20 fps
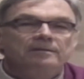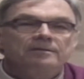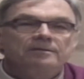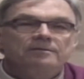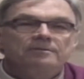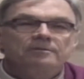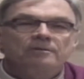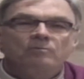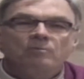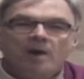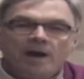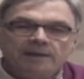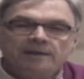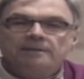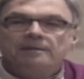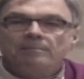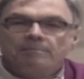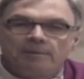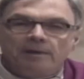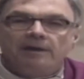So why
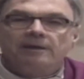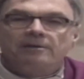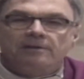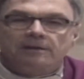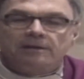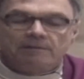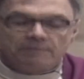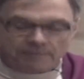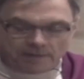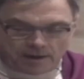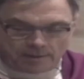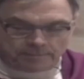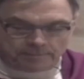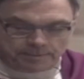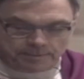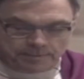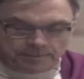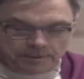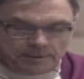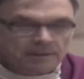did the beggar give
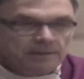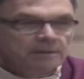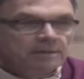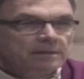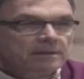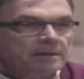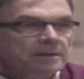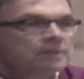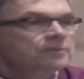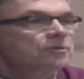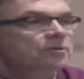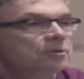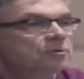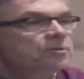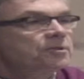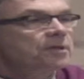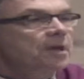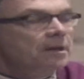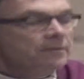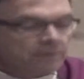up his new
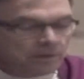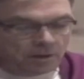set of